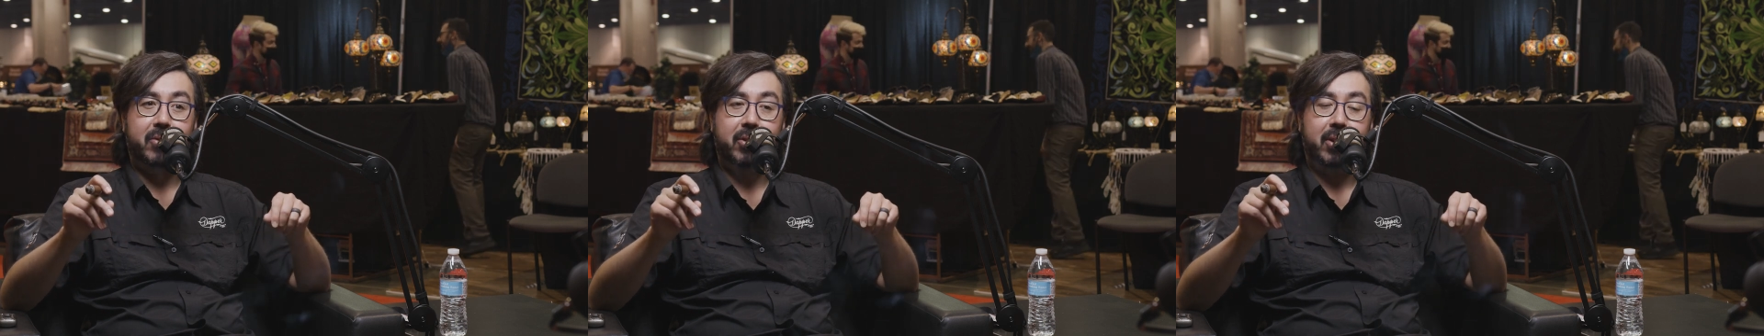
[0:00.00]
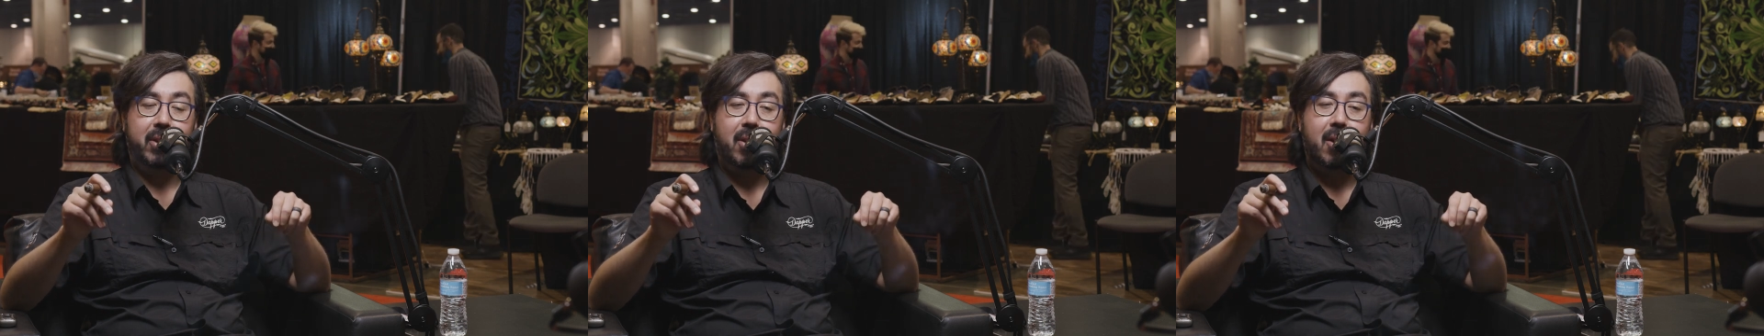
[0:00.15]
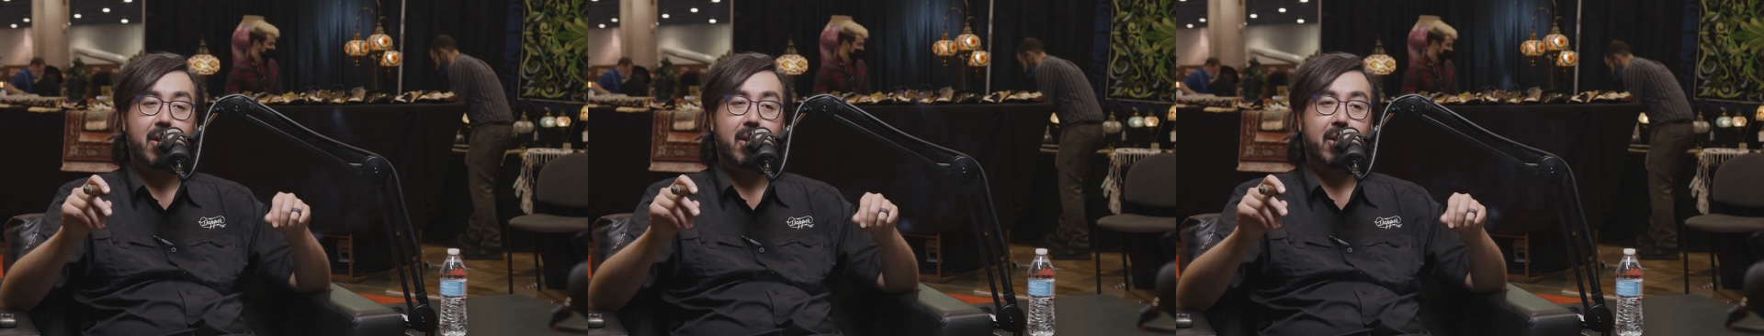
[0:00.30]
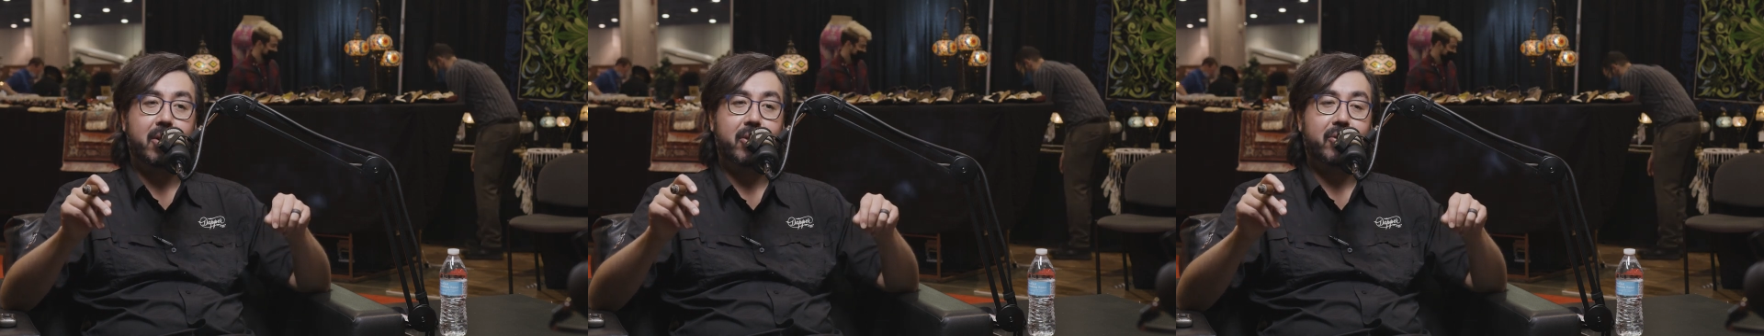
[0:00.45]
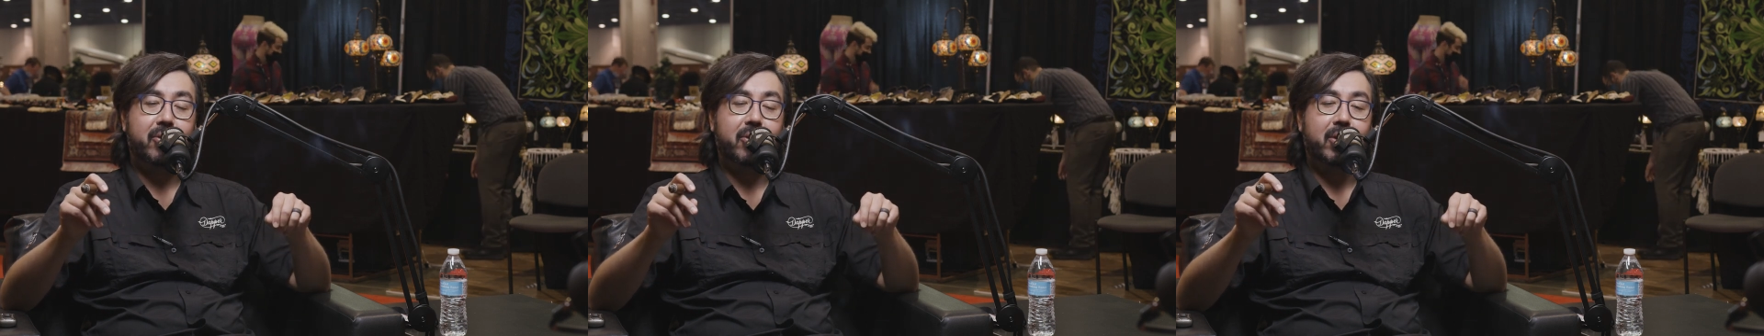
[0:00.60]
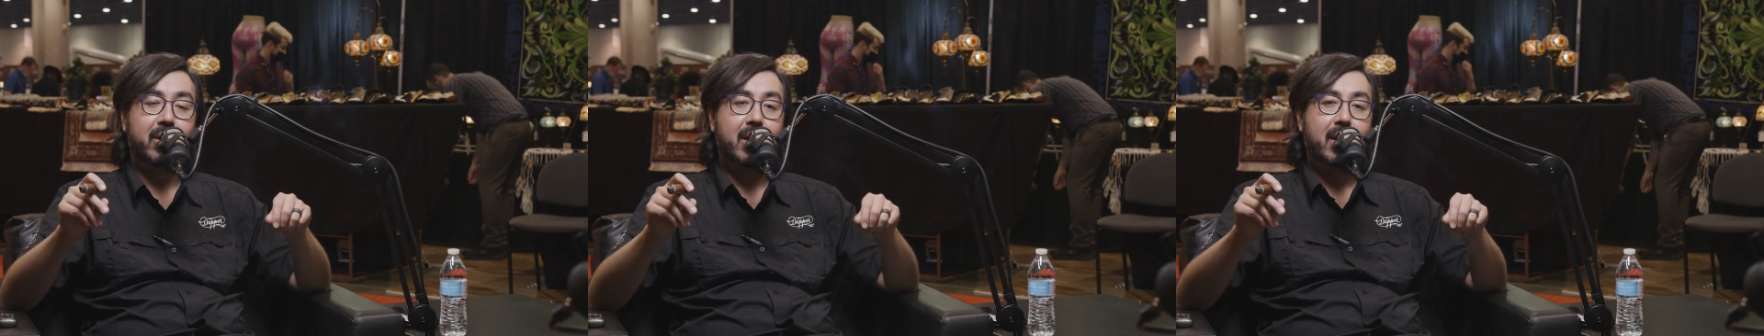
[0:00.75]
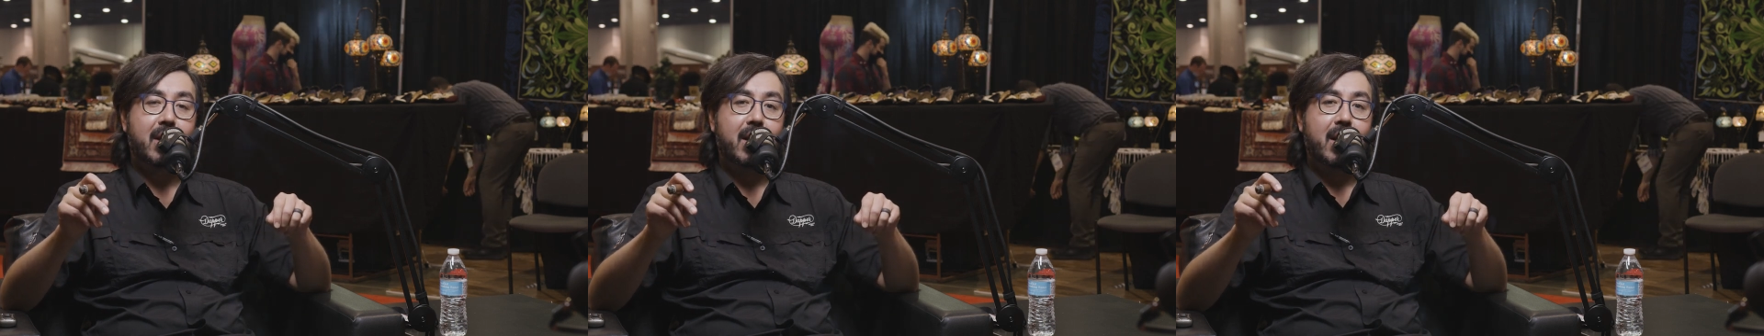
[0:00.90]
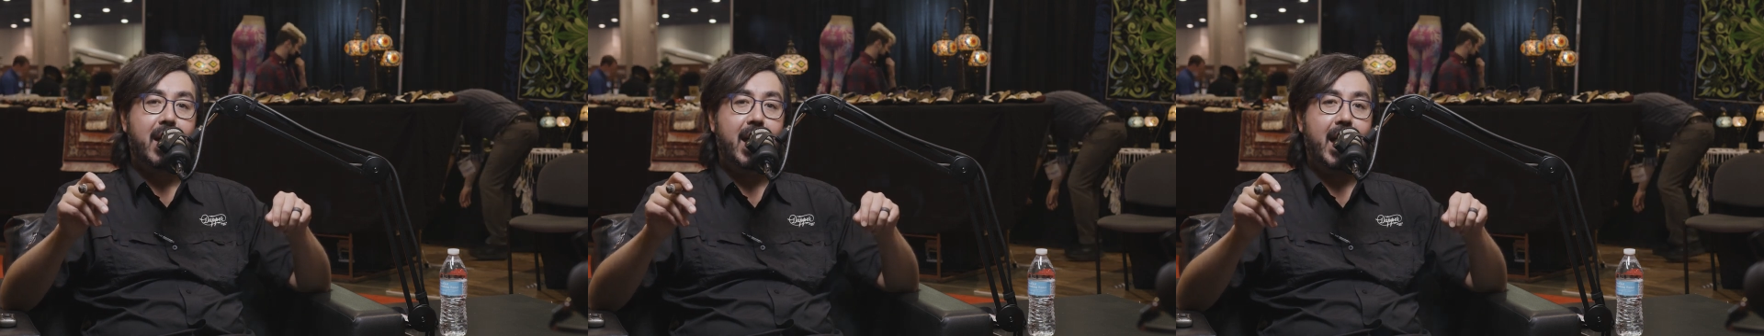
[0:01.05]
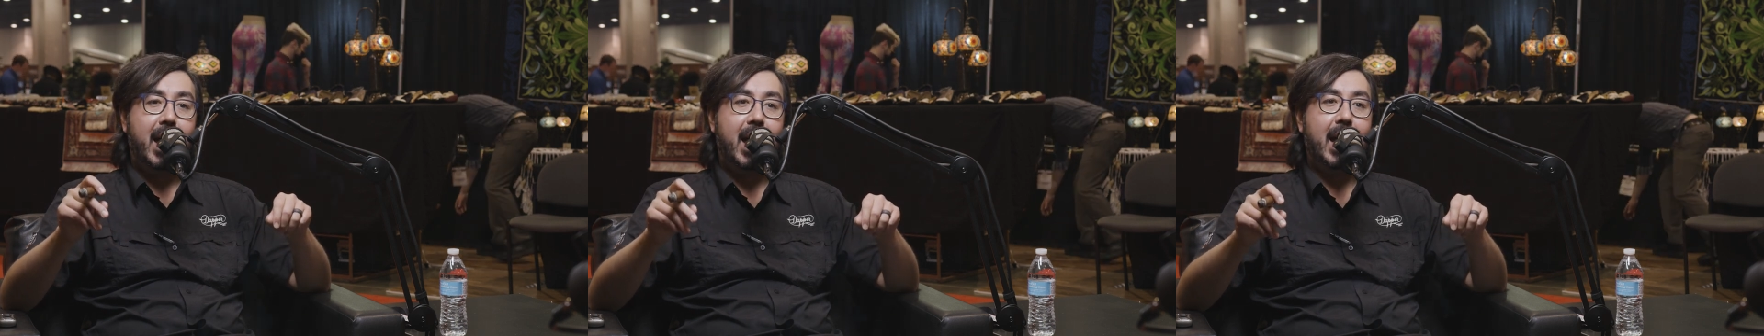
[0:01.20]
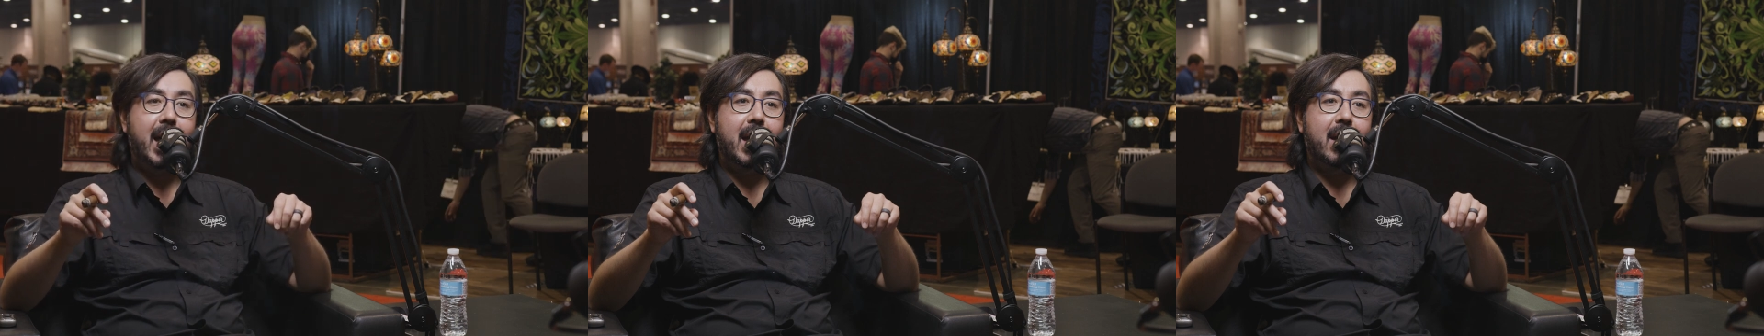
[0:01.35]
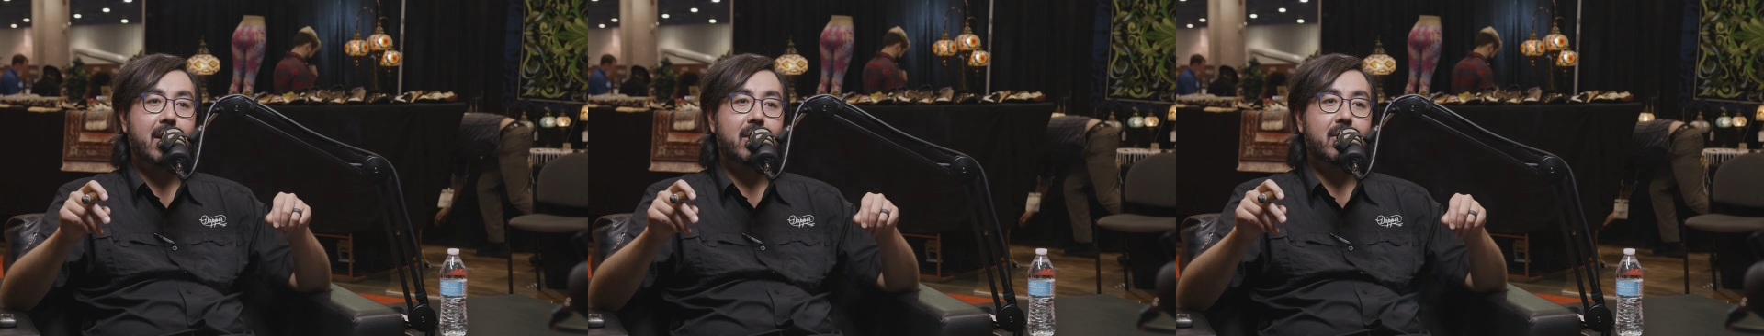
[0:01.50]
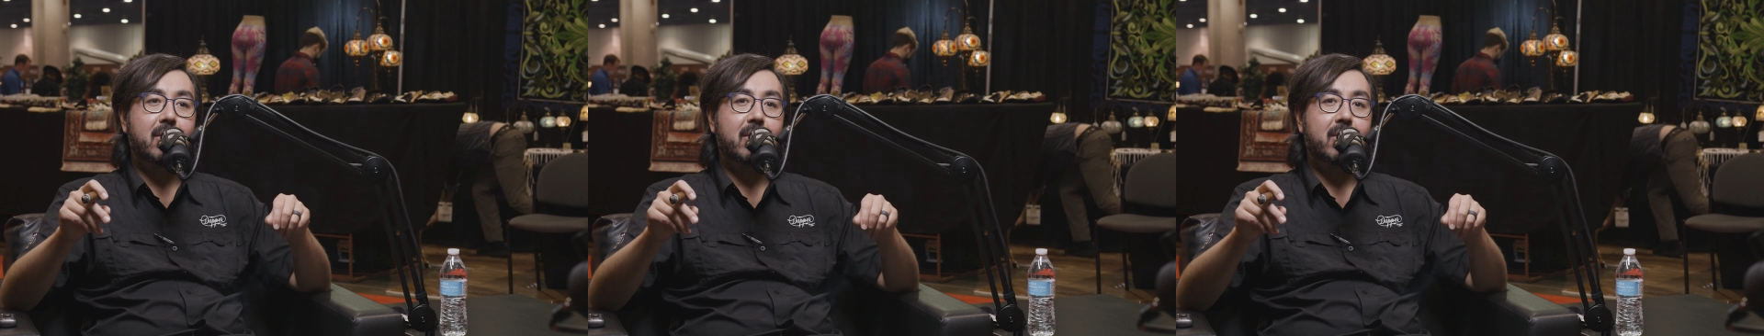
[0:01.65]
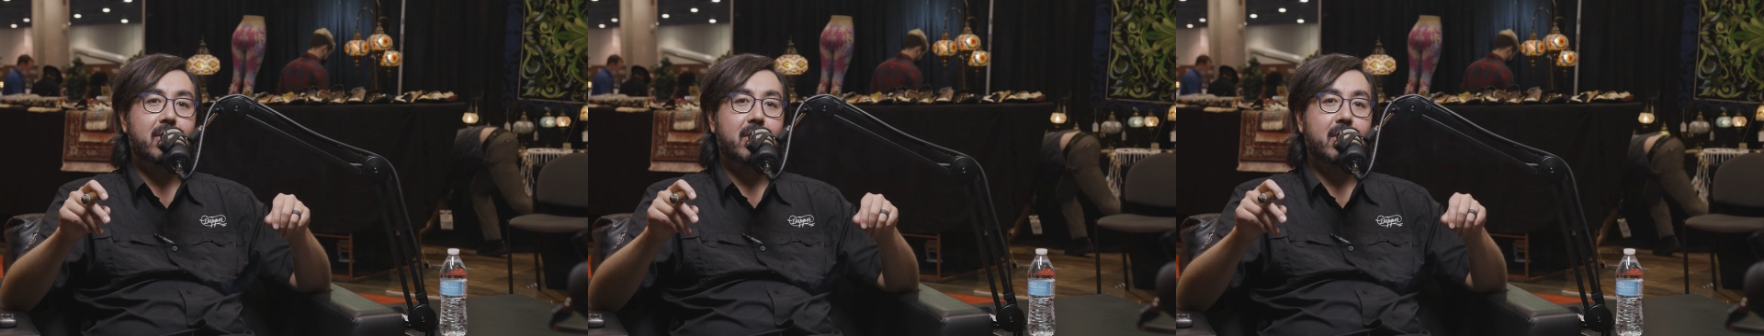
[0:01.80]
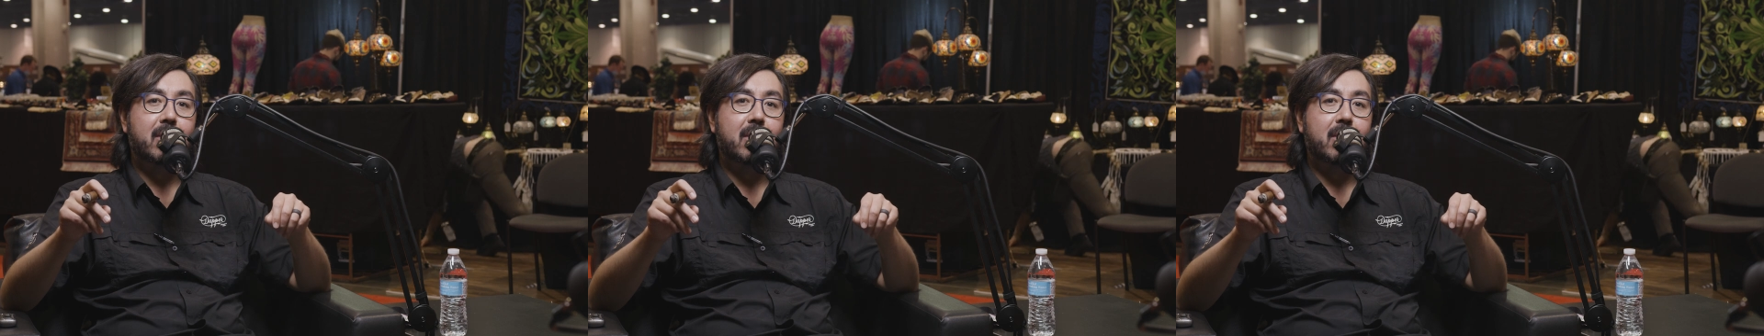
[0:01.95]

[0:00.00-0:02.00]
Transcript: cigars. And